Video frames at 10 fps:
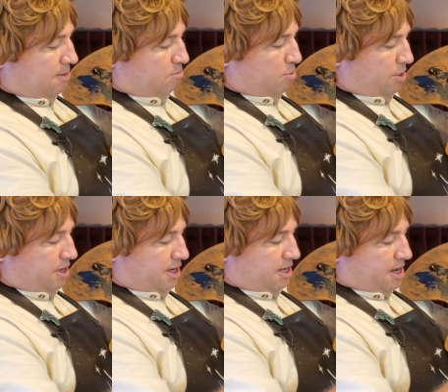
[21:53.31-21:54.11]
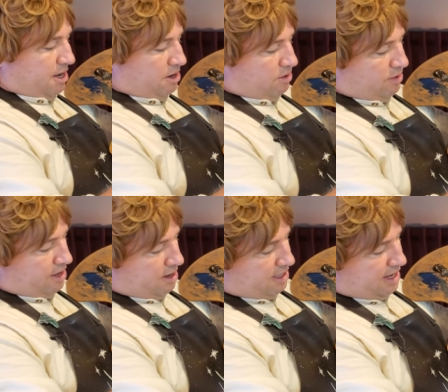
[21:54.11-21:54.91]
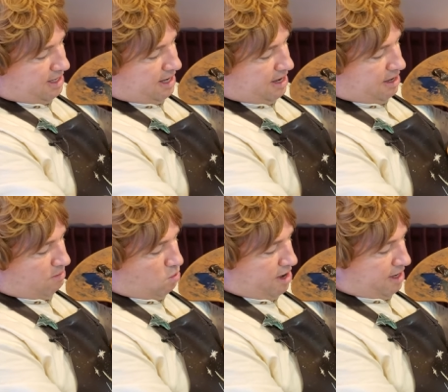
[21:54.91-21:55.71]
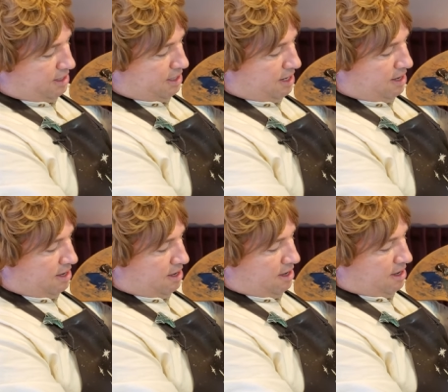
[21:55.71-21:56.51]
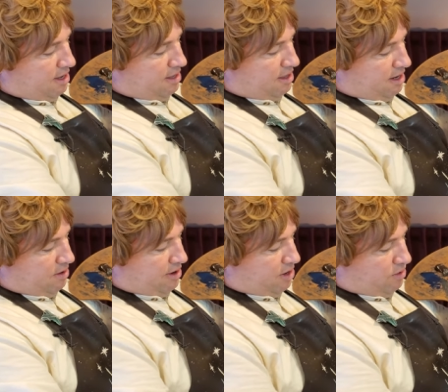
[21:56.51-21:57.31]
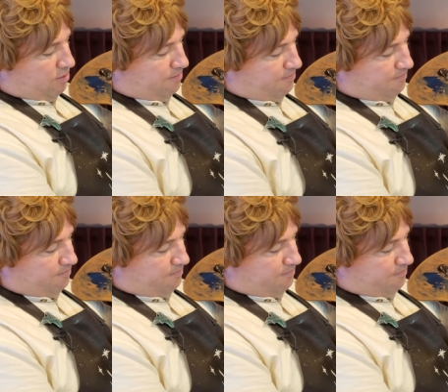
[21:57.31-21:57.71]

and put it in here with our titanium white. There we go.